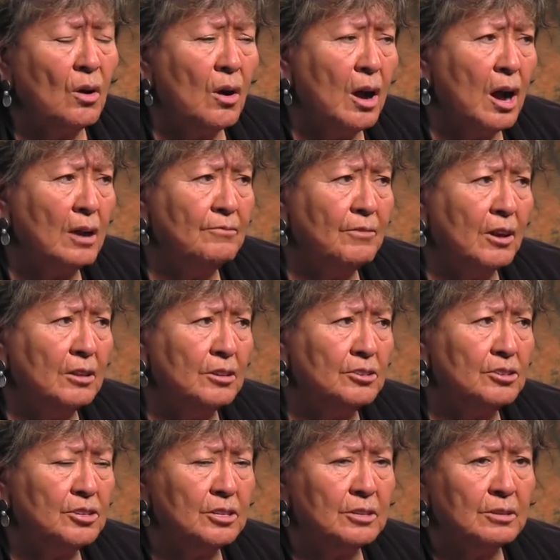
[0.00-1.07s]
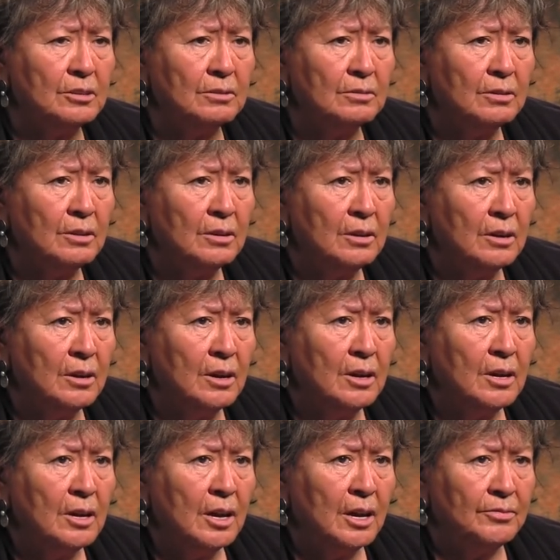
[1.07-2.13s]
Oh, I volunteer
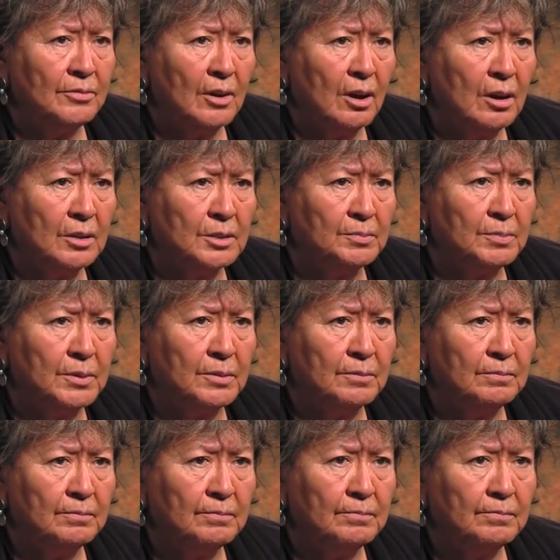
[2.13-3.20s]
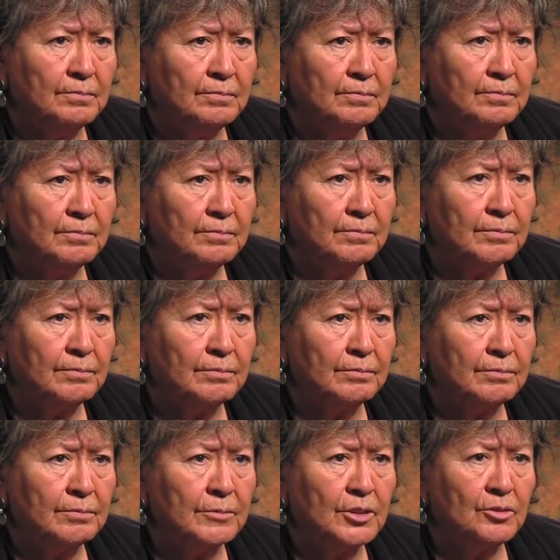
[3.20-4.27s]
at the hospital
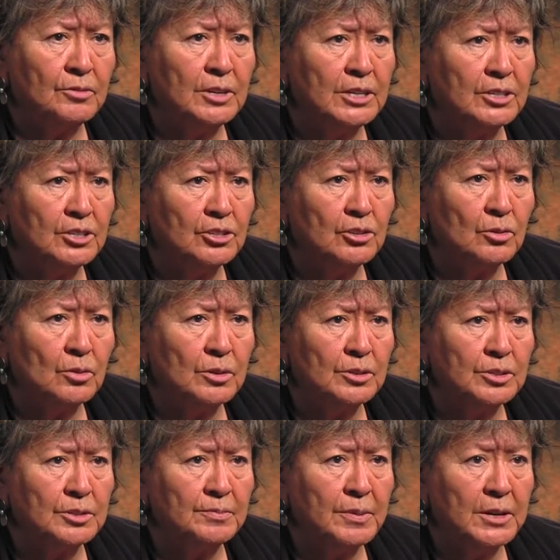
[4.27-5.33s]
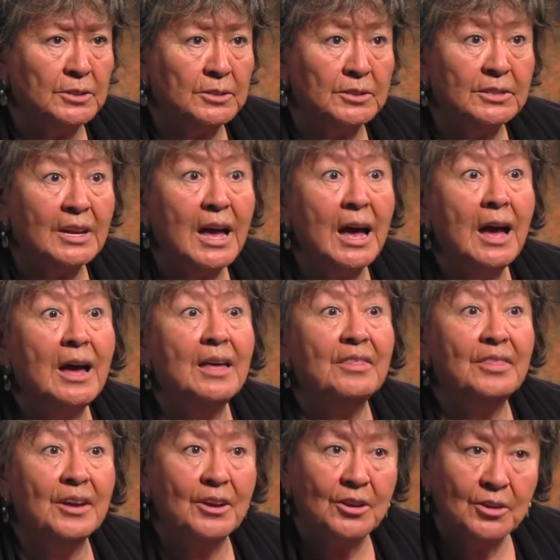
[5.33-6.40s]
to read stories to patients.
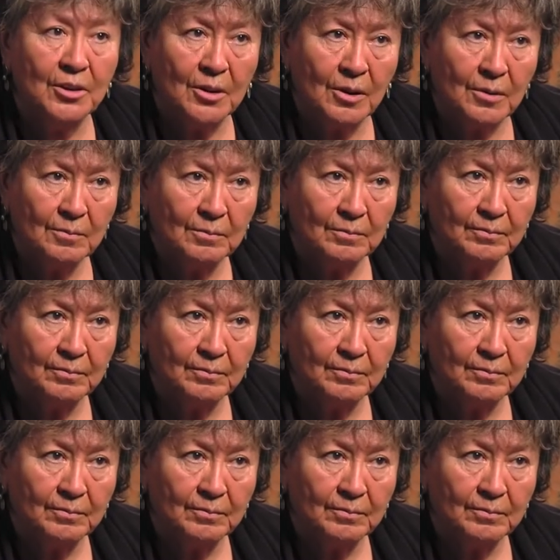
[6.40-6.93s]
There you go.